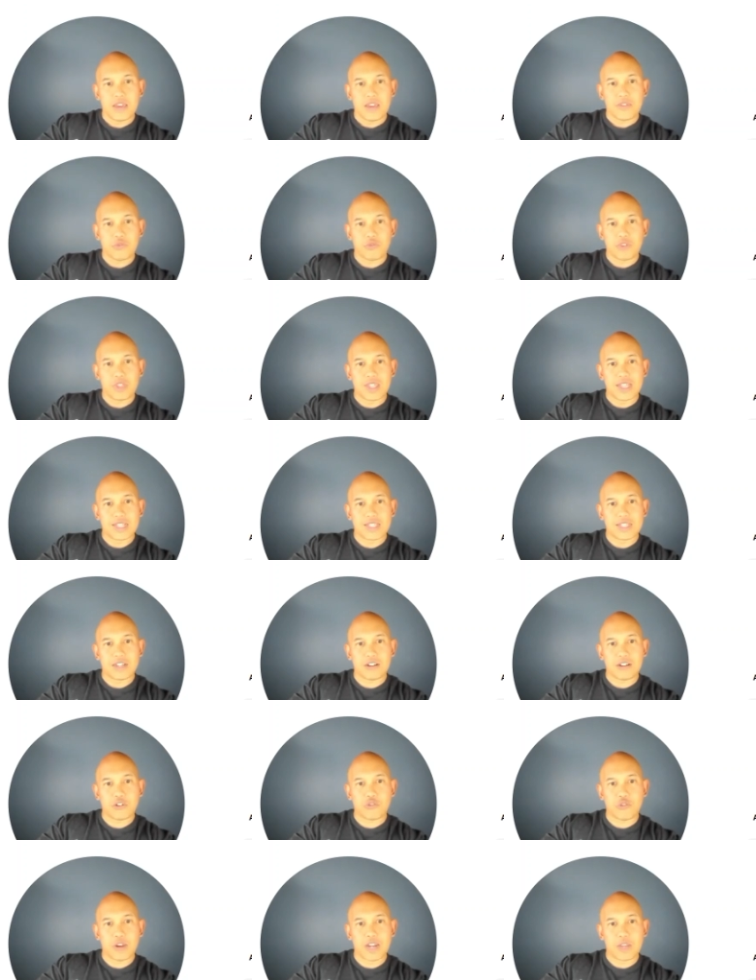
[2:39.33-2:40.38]
Three things
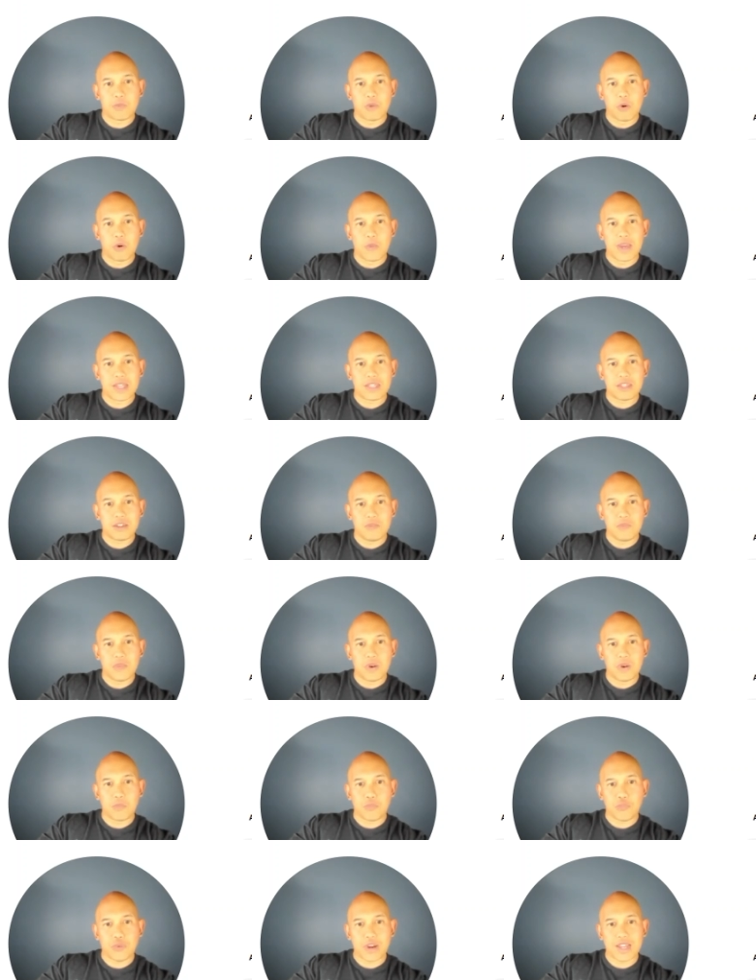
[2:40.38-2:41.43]
here: creating
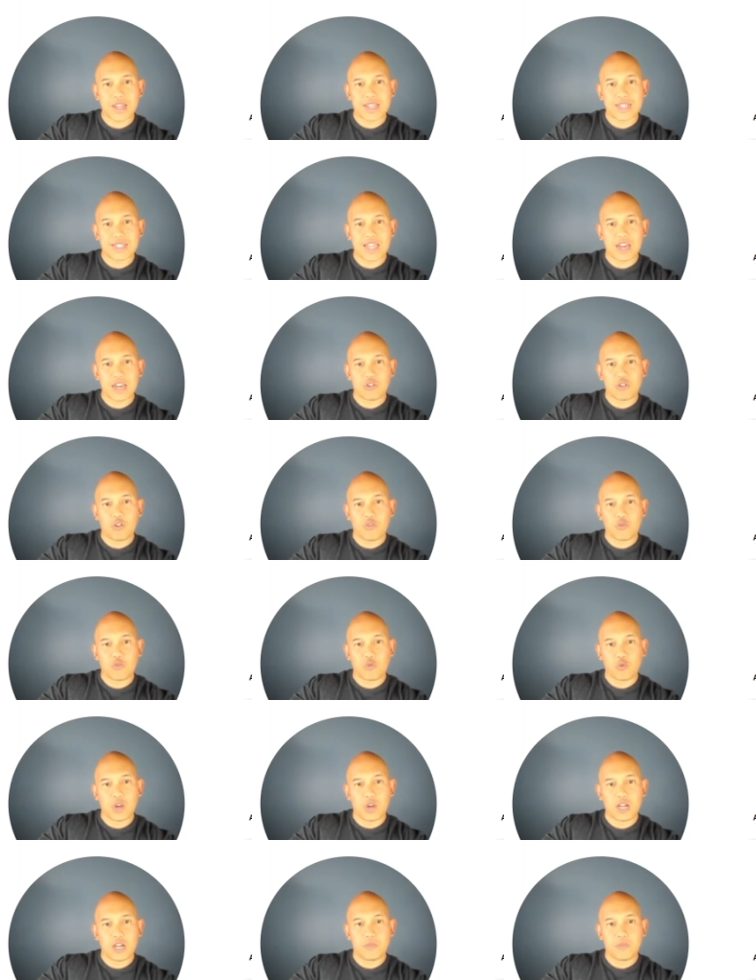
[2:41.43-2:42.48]
momentum, breaking down
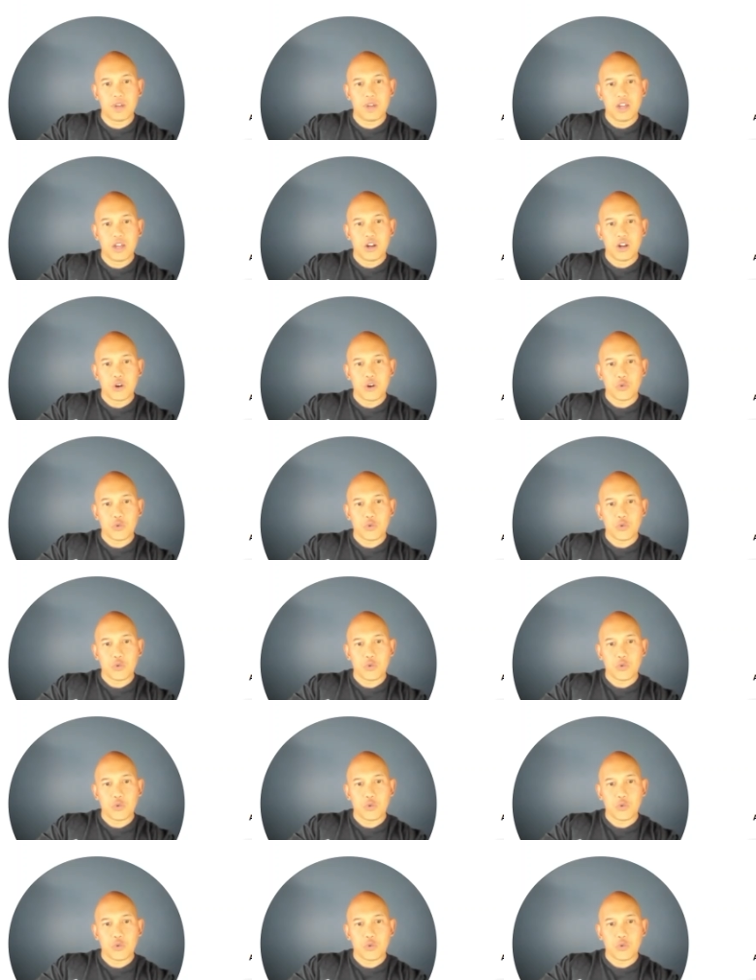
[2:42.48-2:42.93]
overwhelm,